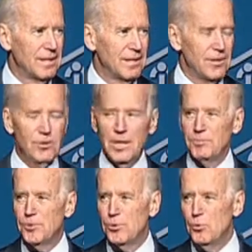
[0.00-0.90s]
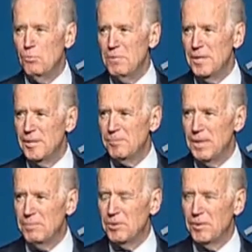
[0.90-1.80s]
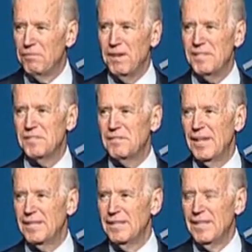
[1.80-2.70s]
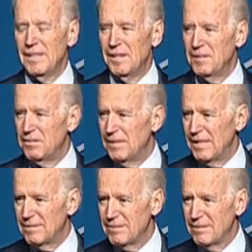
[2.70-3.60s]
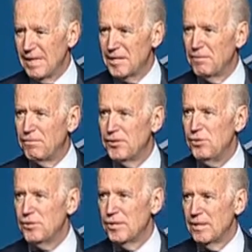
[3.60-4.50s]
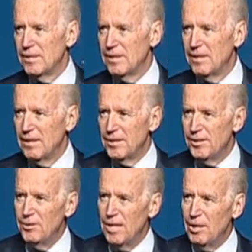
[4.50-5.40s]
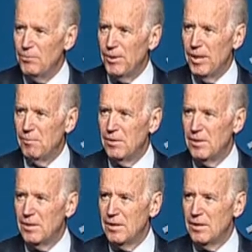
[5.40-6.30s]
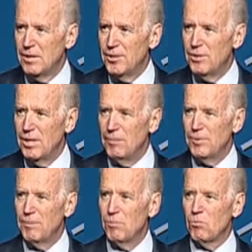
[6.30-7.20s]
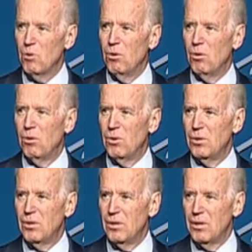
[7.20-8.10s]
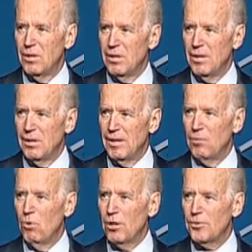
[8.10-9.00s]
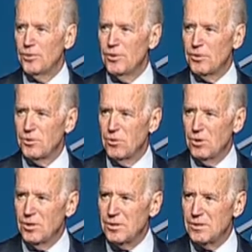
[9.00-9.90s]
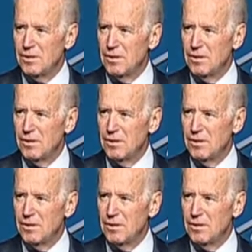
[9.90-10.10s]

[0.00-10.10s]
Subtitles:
you helped 2 million people in the face of that confusion. You helped them. You helped them enroll. They walked through your doors,